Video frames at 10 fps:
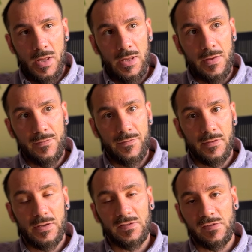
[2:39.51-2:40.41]
If
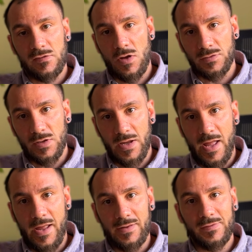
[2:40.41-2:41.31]
this is not the
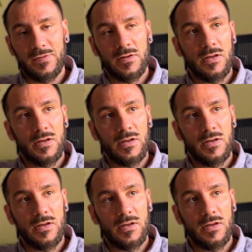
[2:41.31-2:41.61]
case,